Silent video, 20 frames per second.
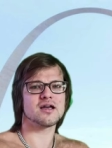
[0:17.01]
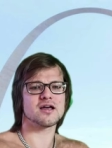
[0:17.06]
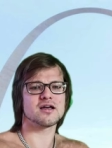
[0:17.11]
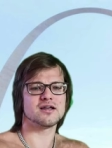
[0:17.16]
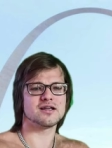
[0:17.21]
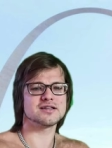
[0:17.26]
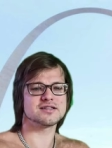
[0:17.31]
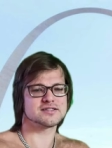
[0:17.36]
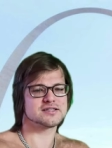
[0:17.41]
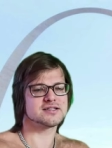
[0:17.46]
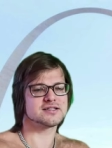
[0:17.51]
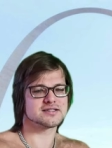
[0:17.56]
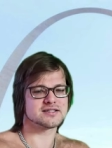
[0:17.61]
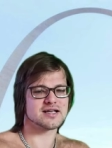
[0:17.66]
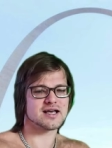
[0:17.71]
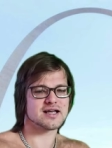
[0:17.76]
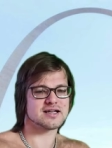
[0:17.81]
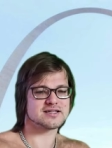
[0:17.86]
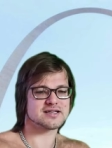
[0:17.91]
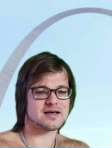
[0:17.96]
It's it's
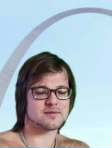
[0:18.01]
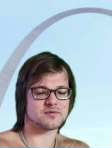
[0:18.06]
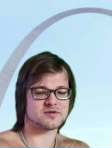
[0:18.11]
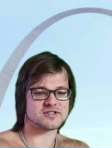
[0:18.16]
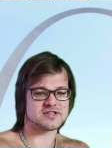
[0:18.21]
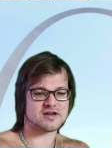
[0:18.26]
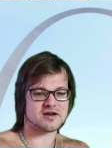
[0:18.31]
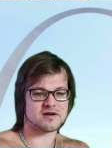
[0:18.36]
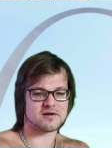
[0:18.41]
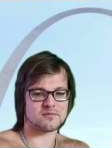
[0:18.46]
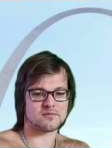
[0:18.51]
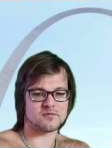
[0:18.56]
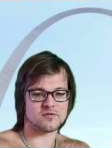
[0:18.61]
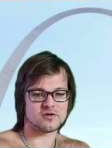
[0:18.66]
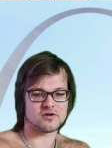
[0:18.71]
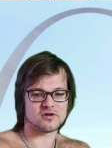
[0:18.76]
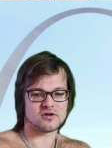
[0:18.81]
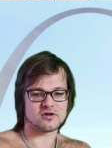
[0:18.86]
that type of time.